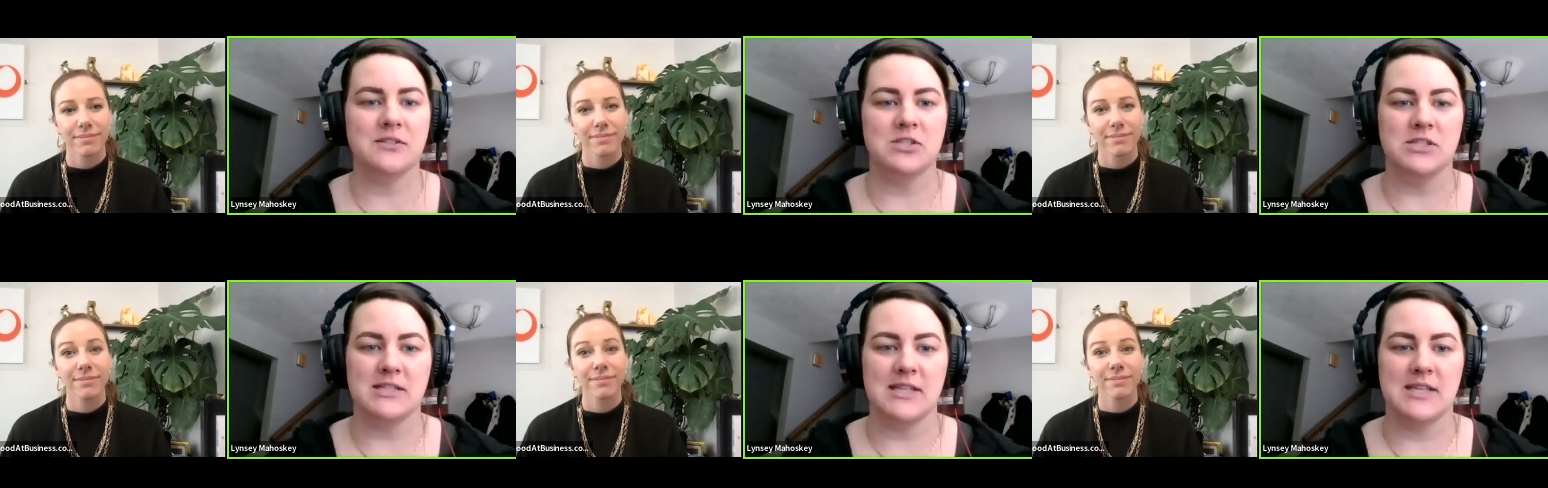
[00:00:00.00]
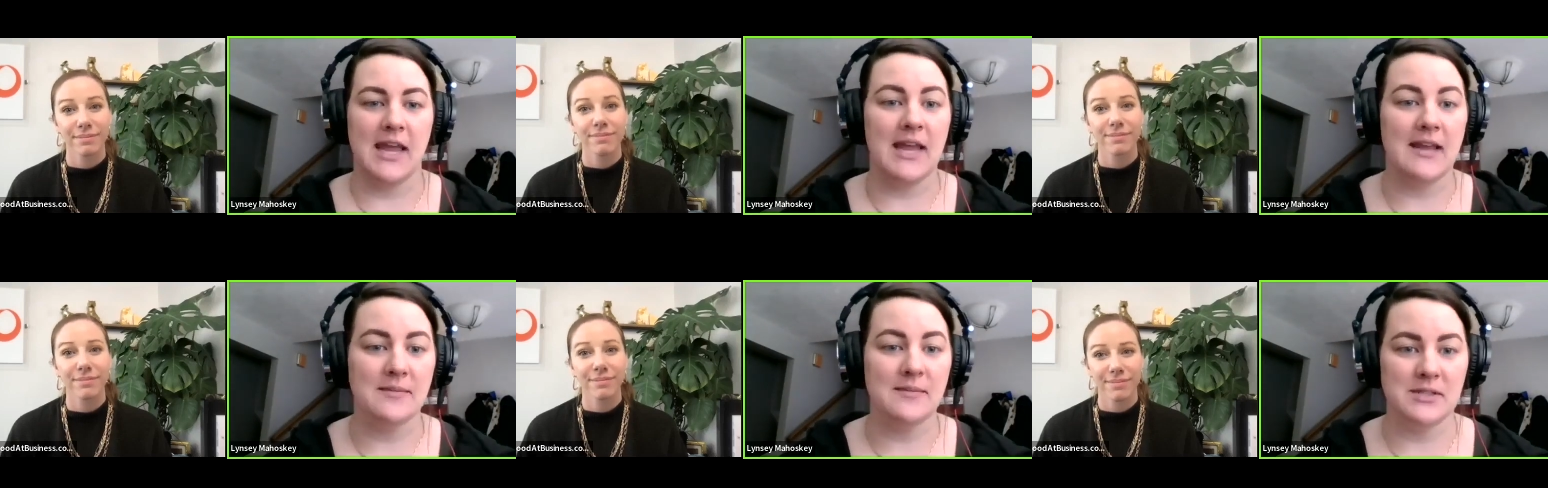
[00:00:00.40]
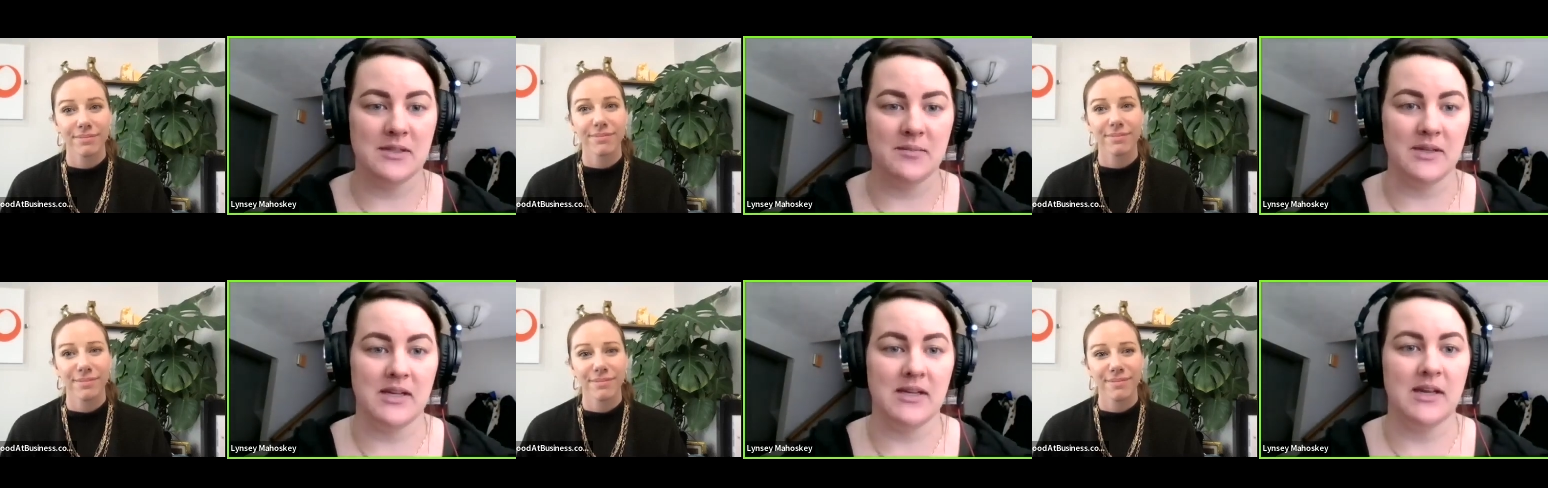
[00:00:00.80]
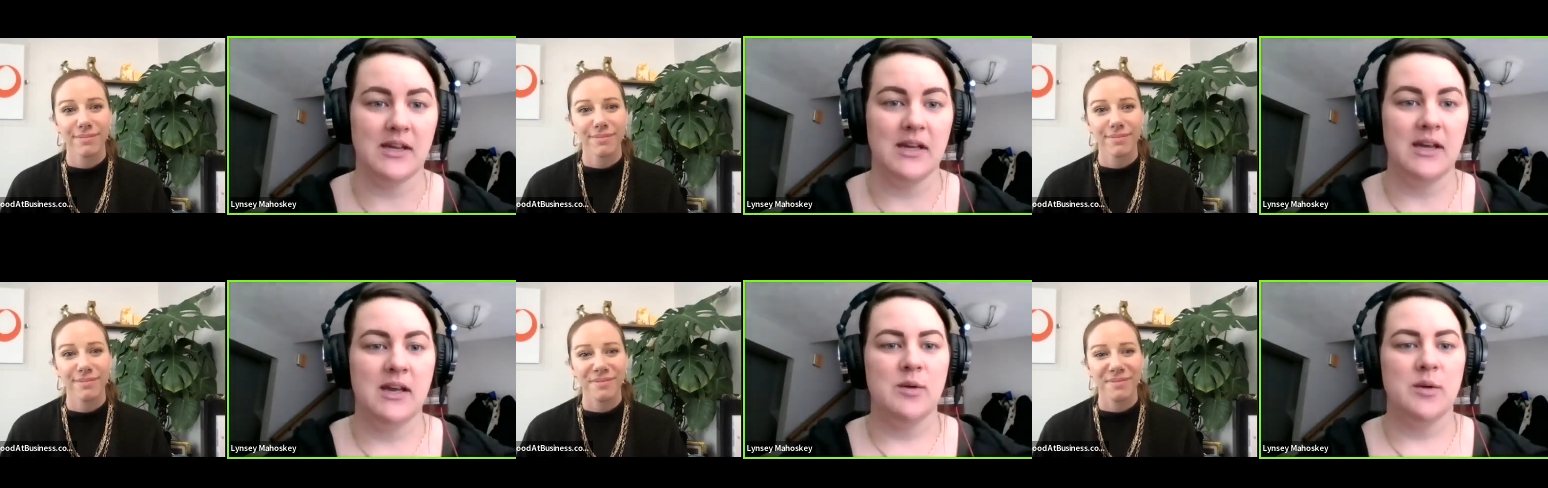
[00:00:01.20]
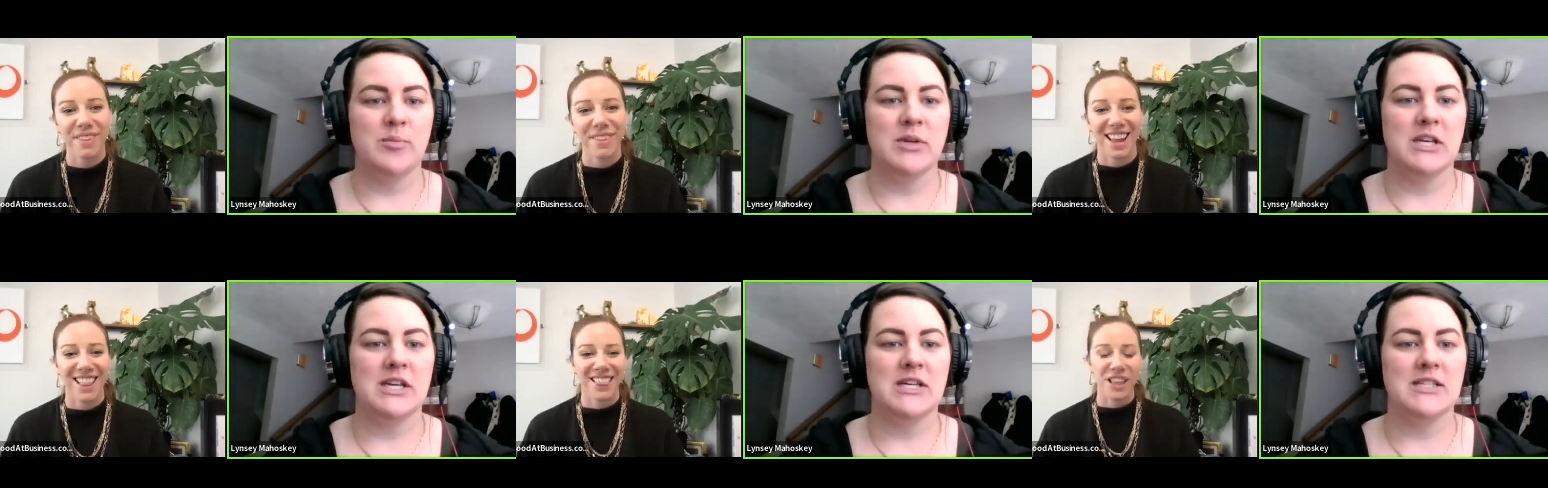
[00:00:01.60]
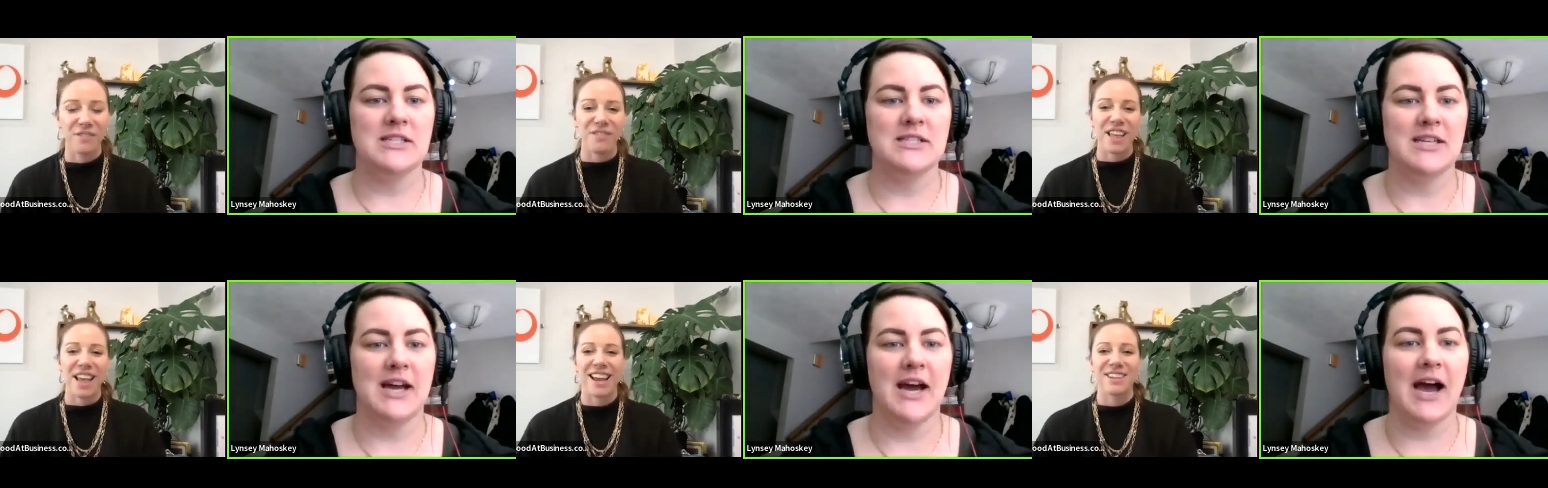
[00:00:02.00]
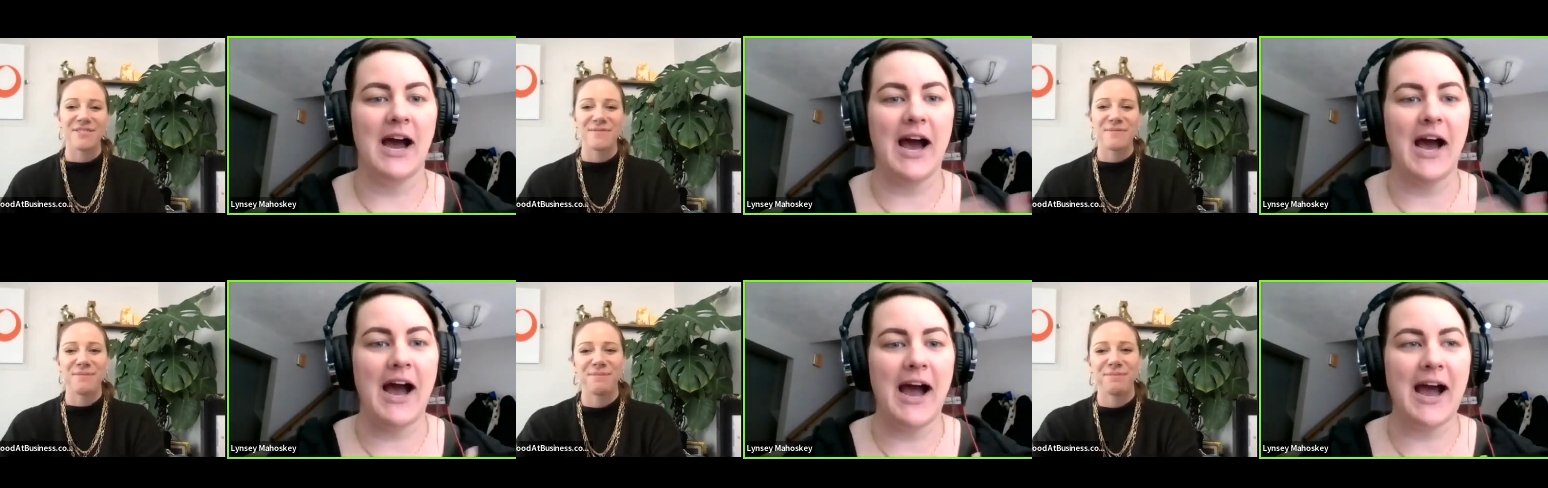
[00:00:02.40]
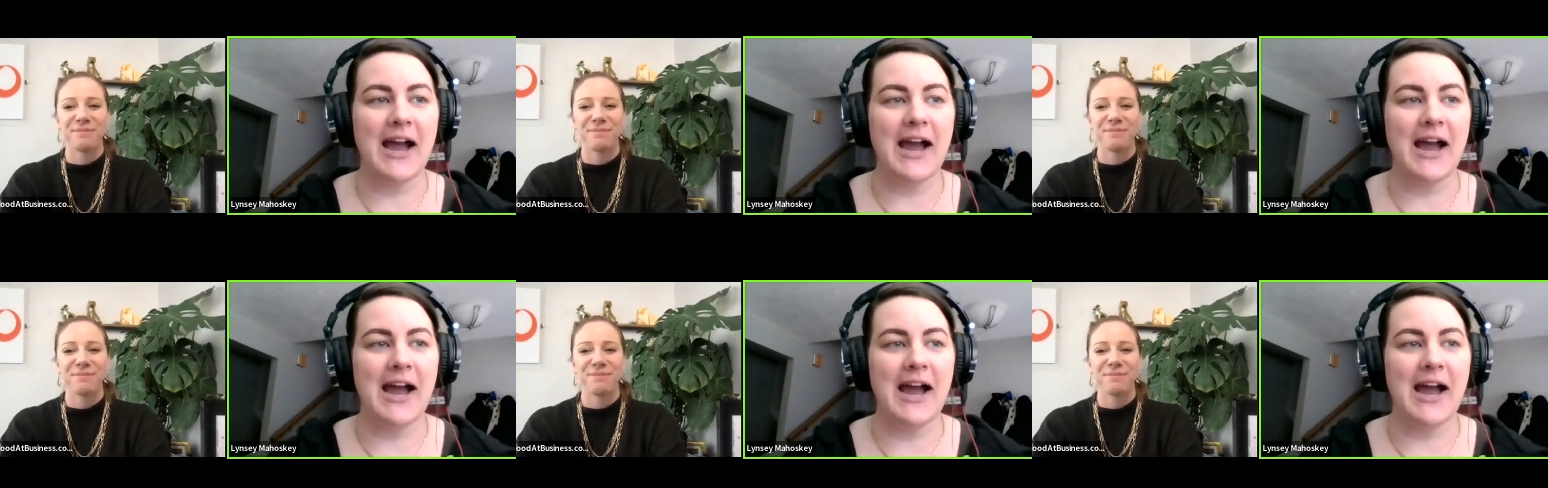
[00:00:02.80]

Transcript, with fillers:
Speaker 1: just came to me, because I